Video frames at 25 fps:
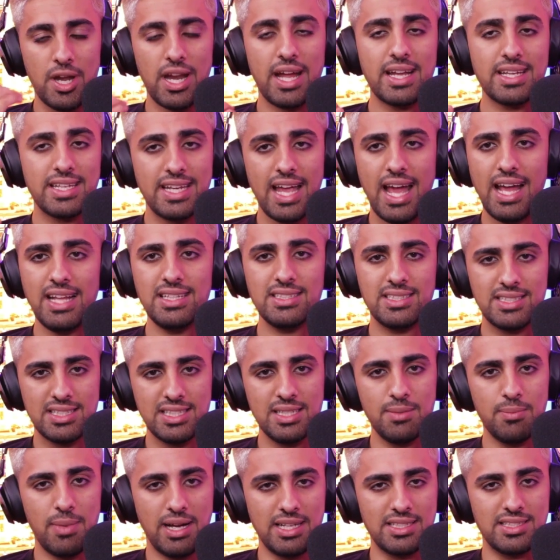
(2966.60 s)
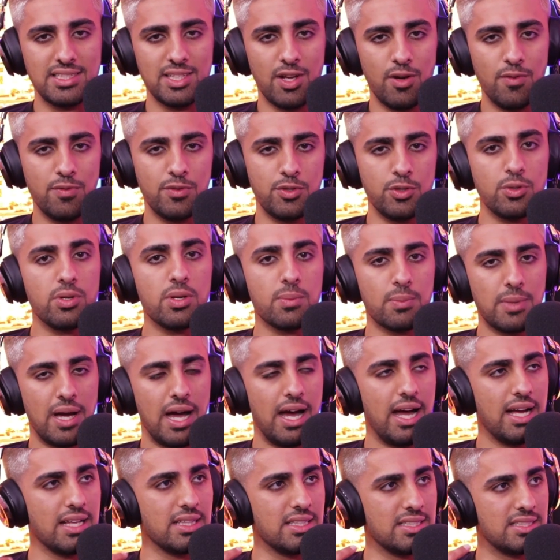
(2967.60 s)
I can see myself doing
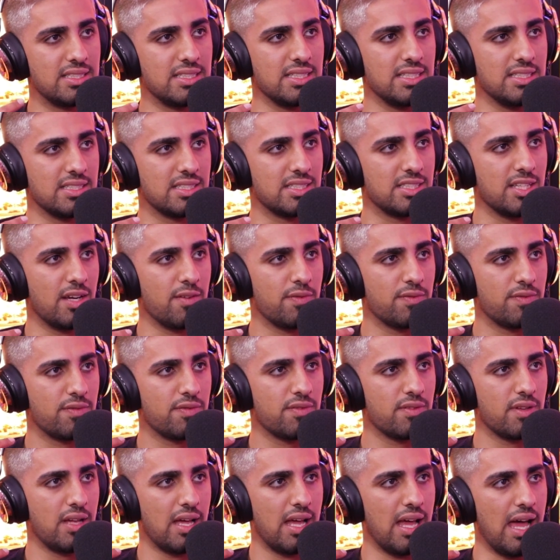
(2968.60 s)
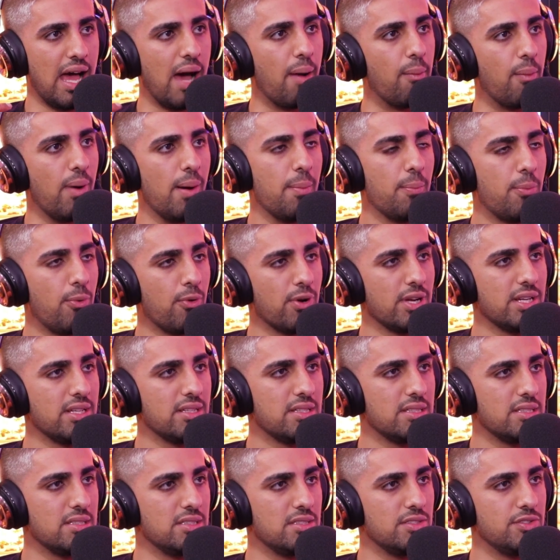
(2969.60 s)
behind the scenes stuff at one point
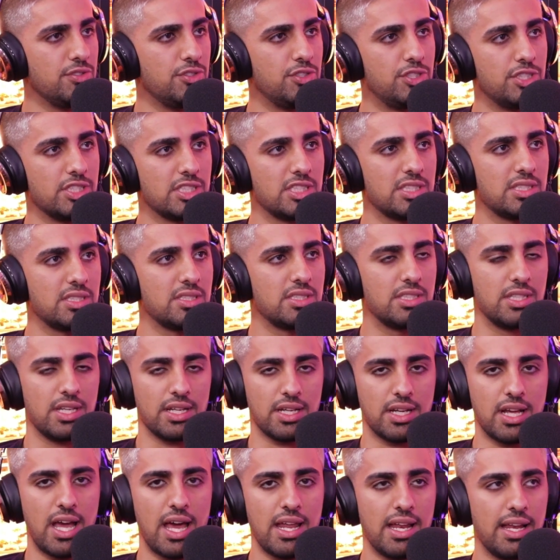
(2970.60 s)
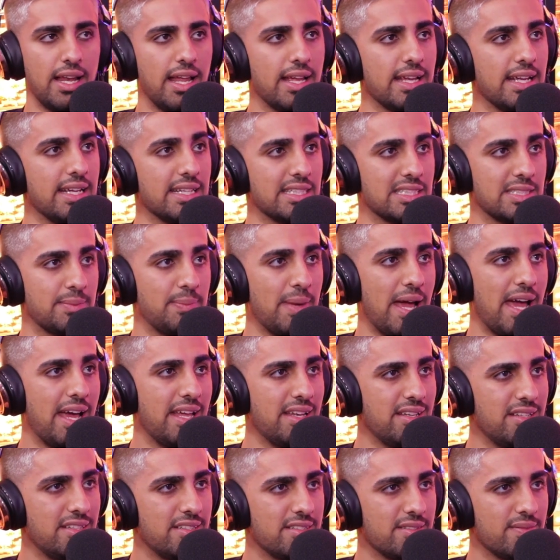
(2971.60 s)
just to kind of like
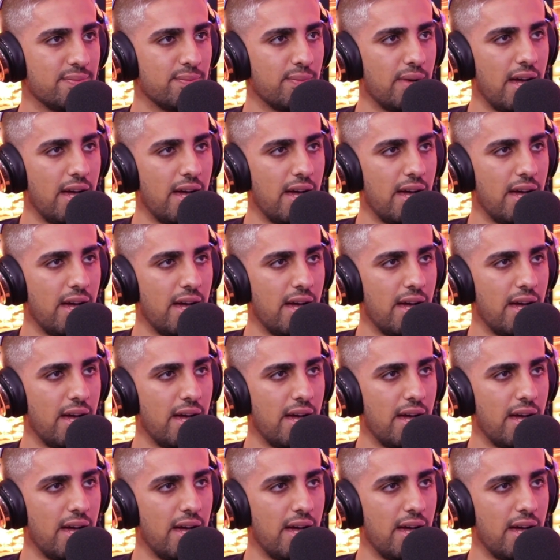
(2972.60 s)
expand.